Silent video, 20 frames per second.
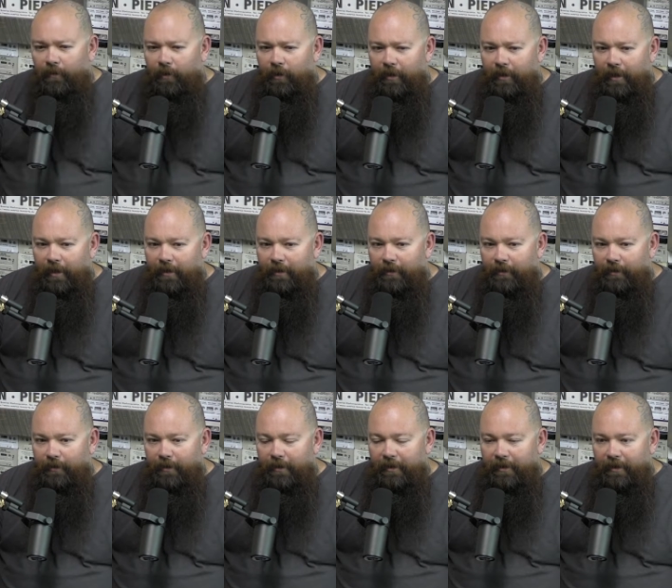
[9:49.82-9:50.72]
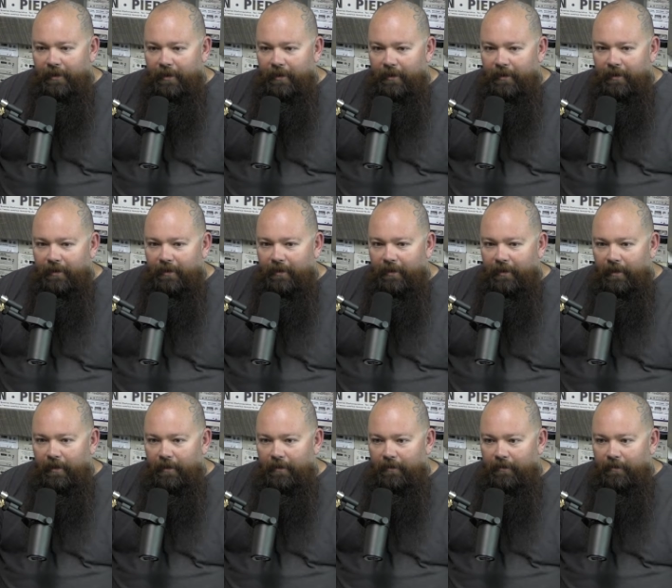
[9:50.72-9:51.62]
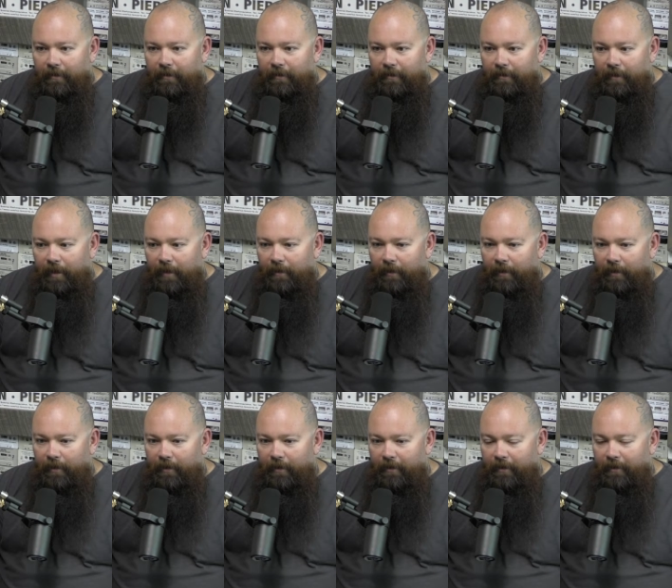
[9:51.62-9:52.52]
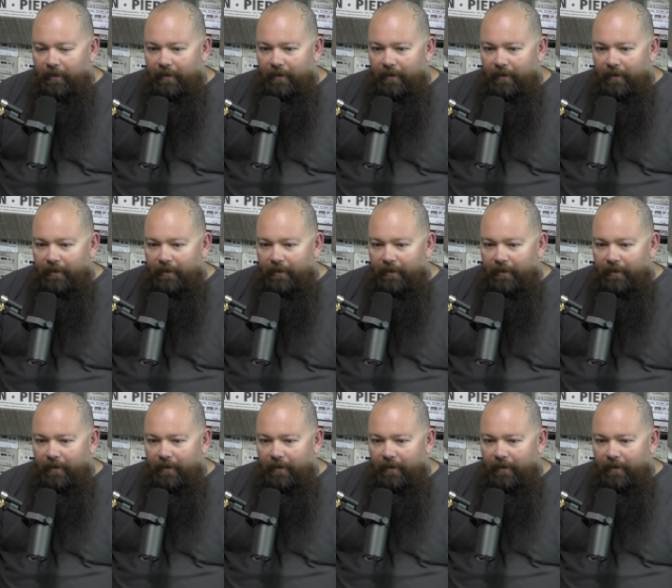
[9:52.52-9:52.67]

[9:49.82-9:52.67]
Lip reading: part of that too is that maybe,